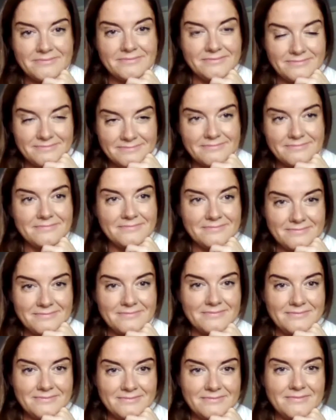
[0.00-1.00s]
very
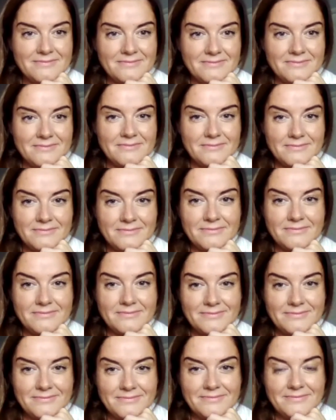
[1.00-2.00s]
interesting. And I've